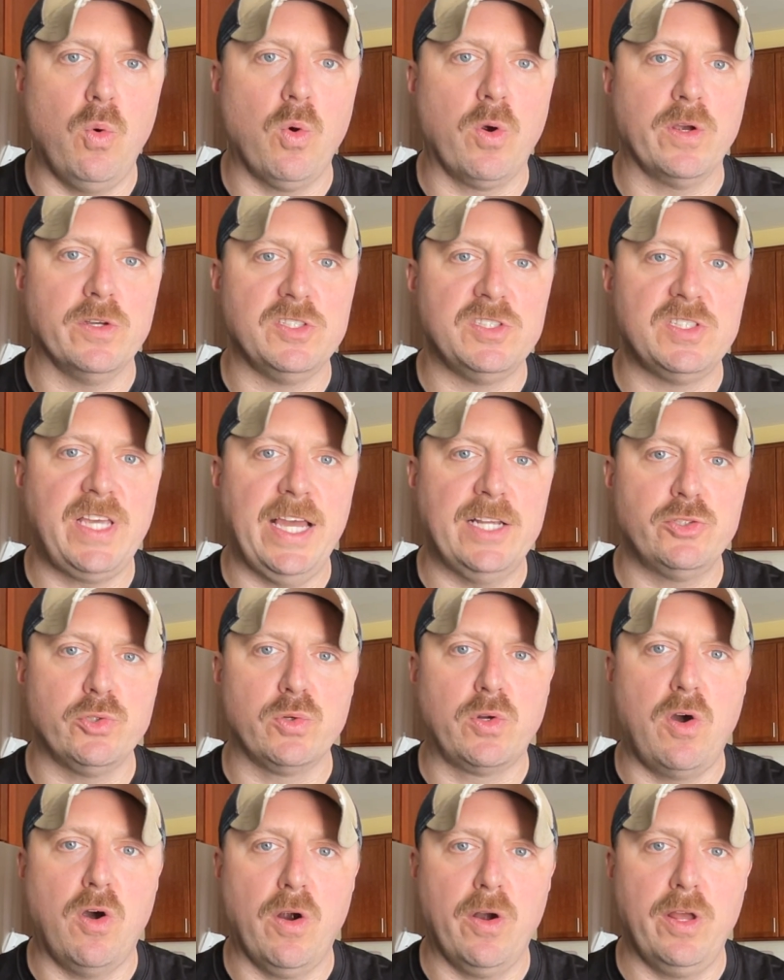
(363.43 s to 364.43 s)
or a
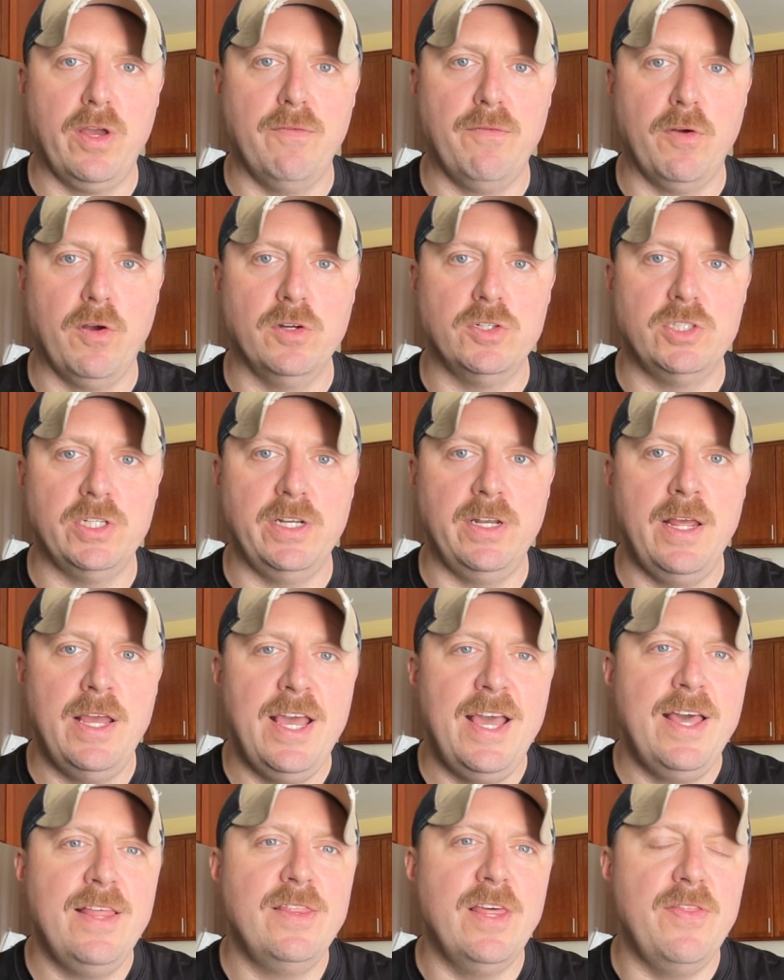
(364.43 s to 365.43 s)
scheduled cardioversion,
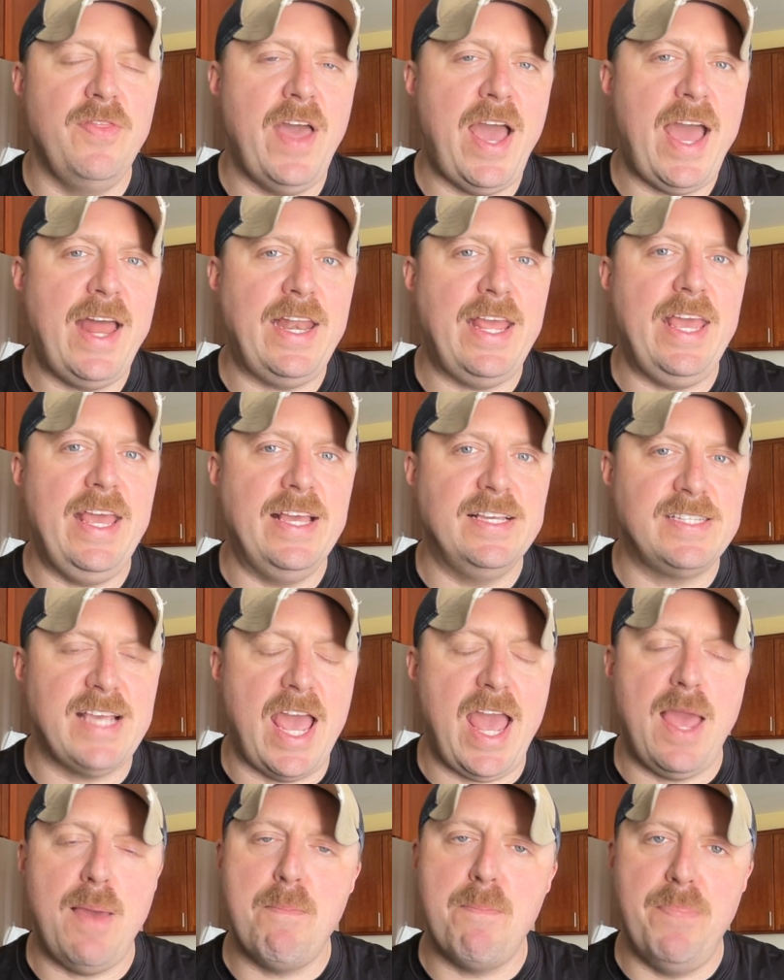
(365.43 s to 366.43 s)
then that is
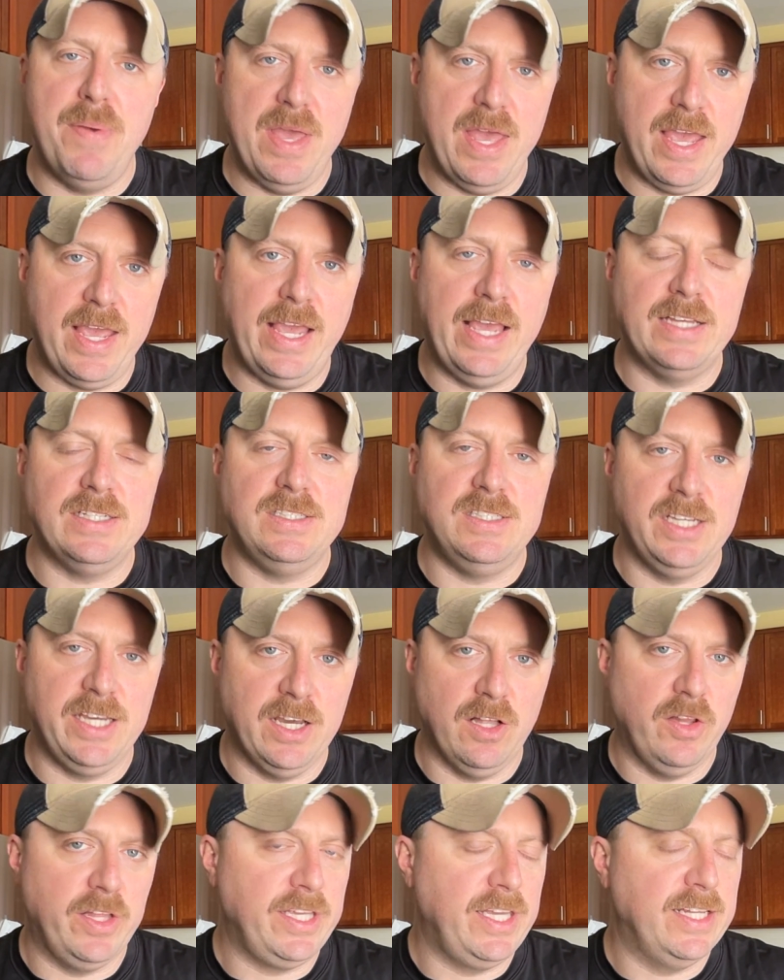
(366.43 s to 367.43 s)
a big
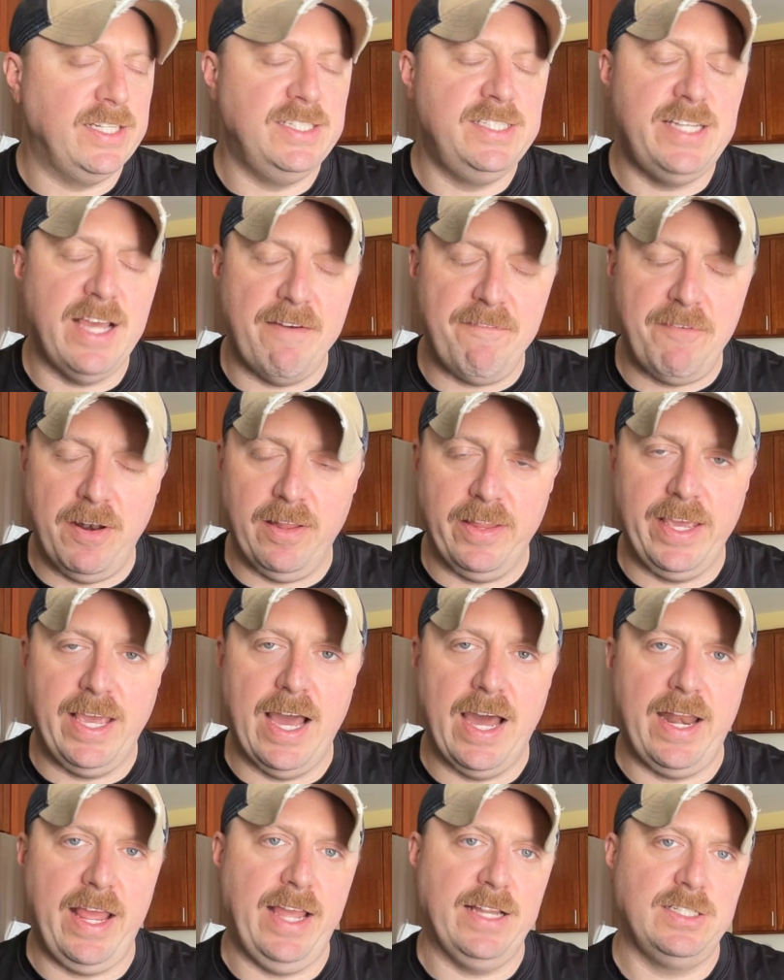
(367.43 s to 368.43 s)
deal, and you definitely
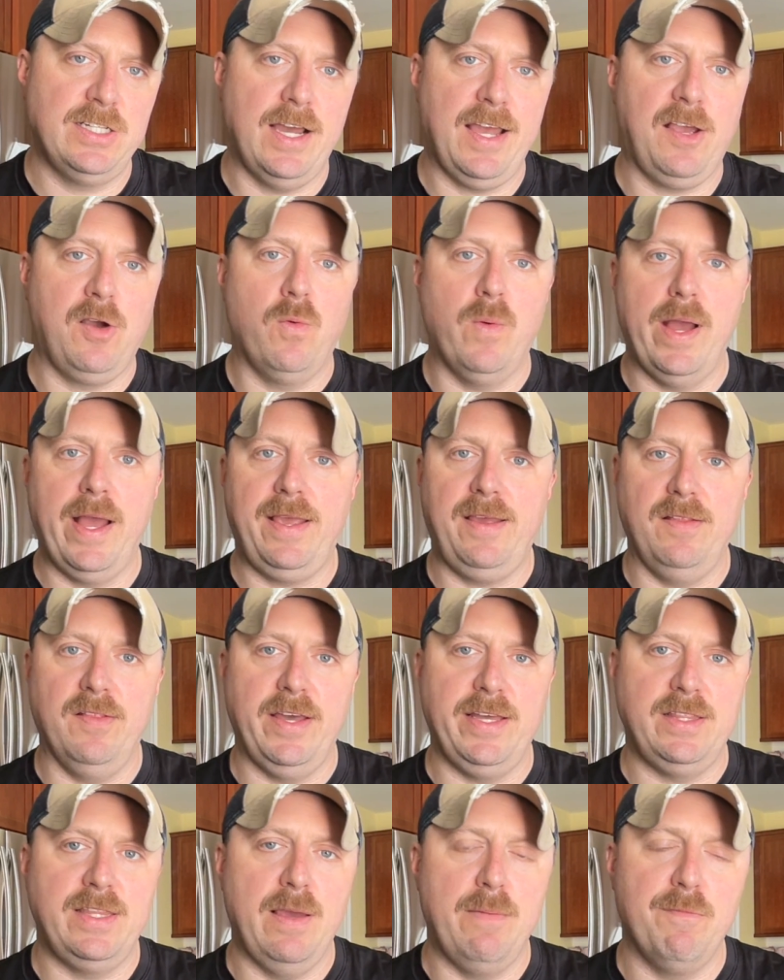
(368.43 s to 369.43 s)
got to
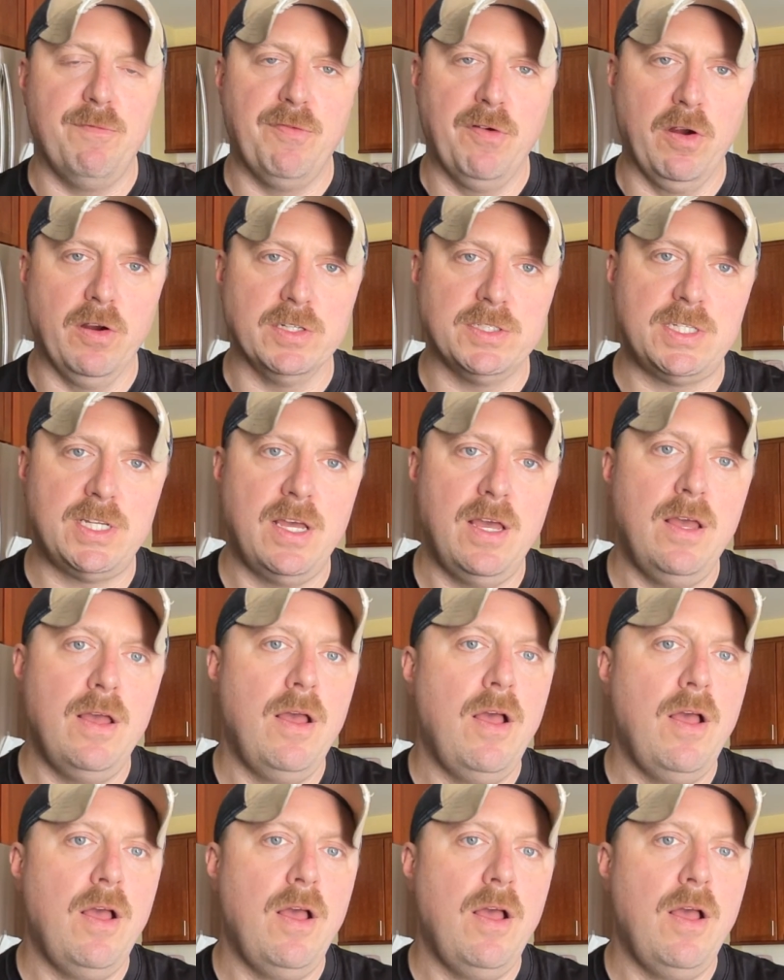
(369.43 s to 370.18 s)
anticoagulate them first.